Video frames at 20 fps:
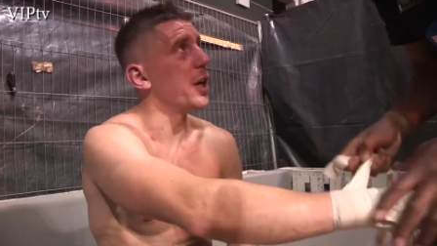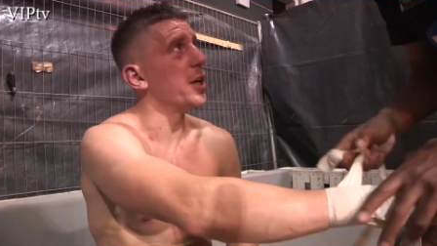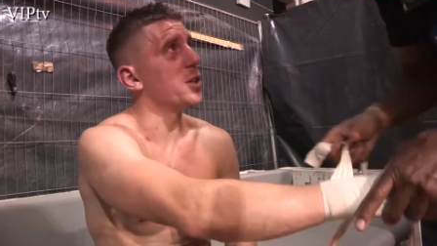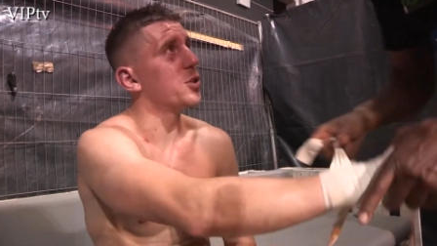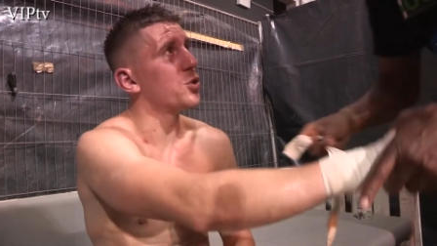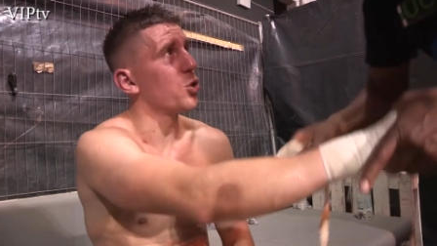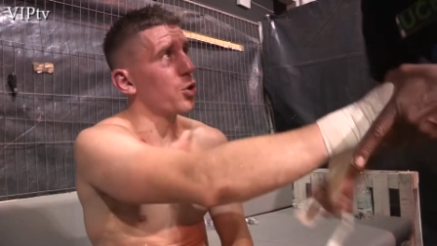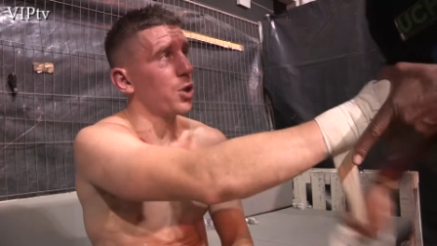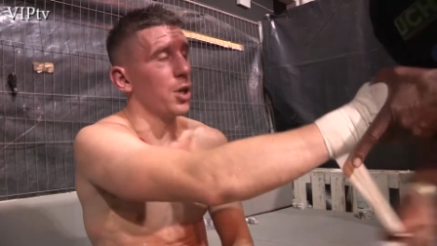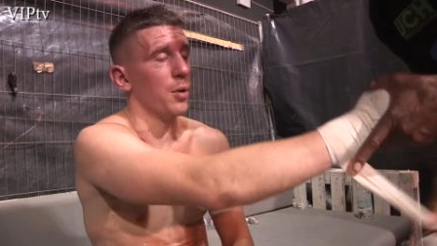and he
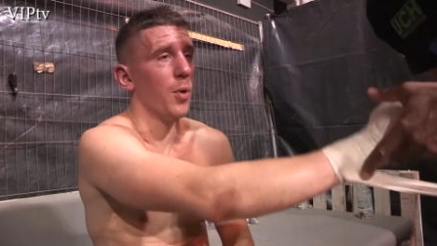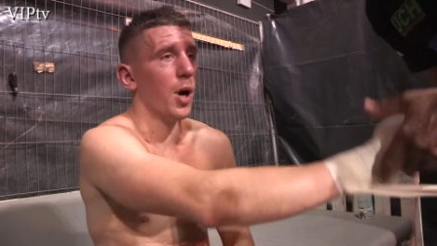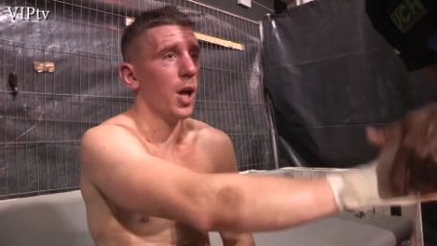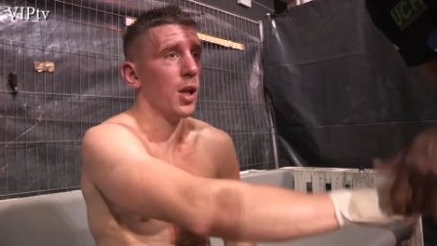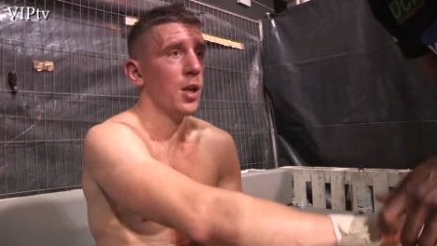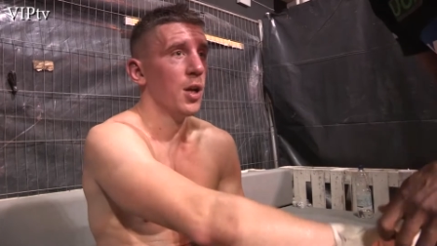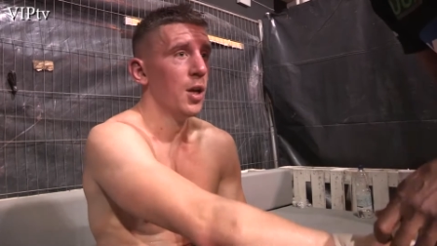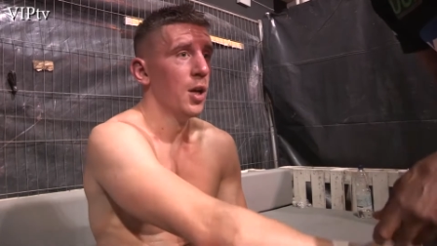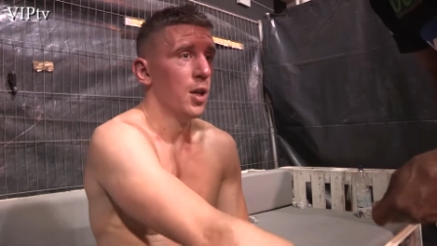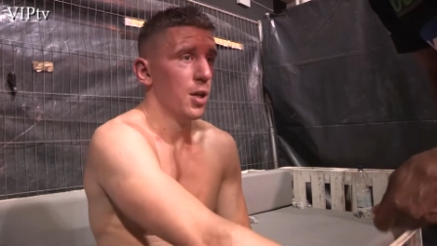took it
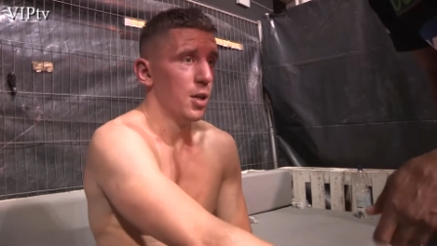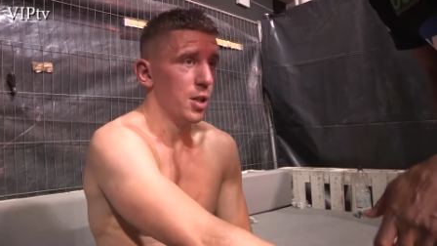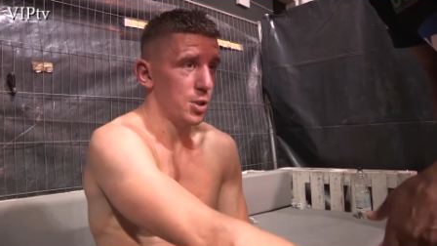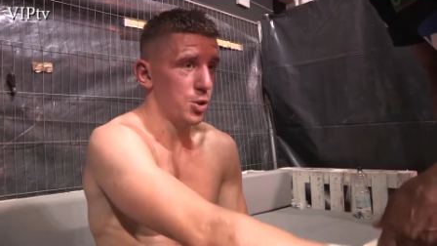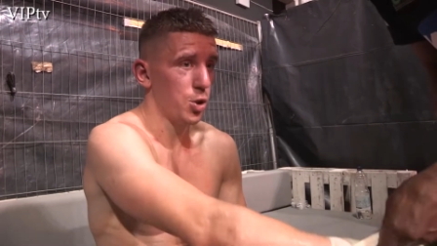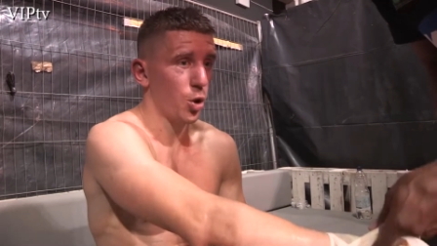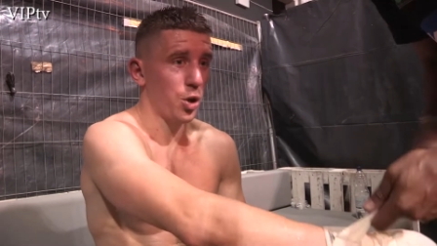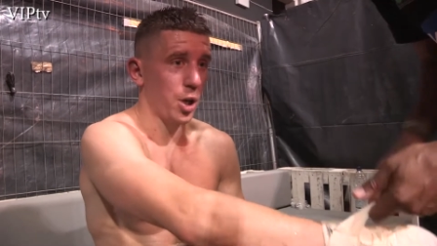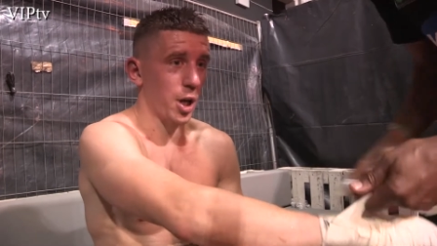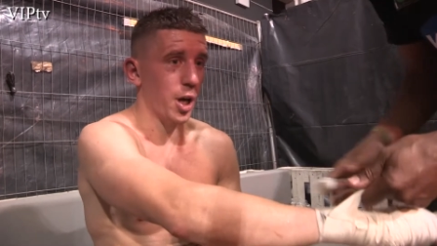well. he,
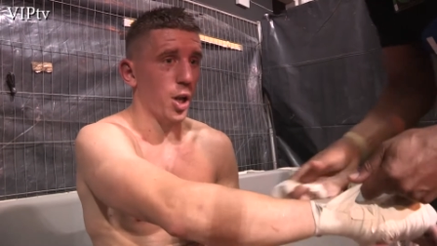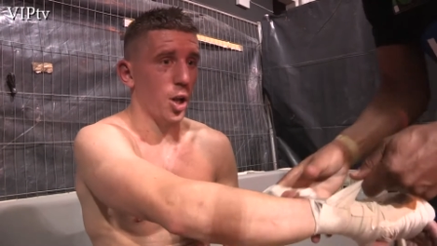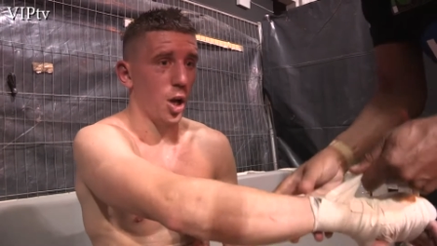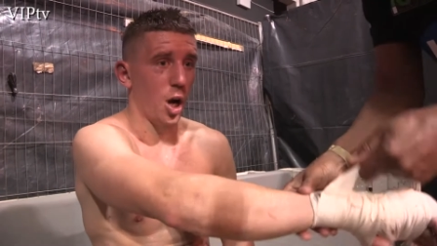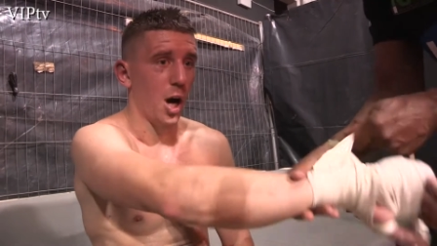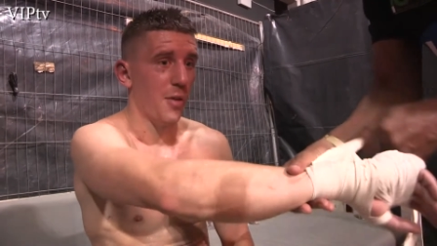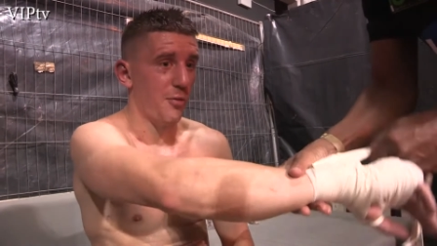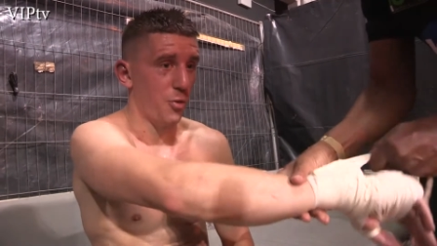took it a lot.